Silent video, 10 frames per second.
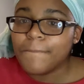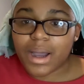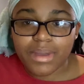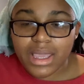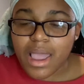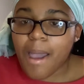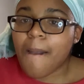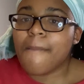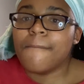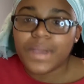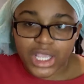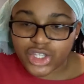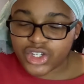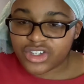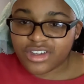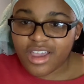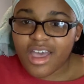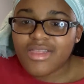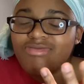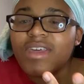bummy bitch.
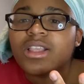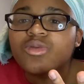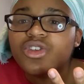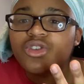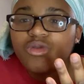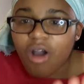That's what you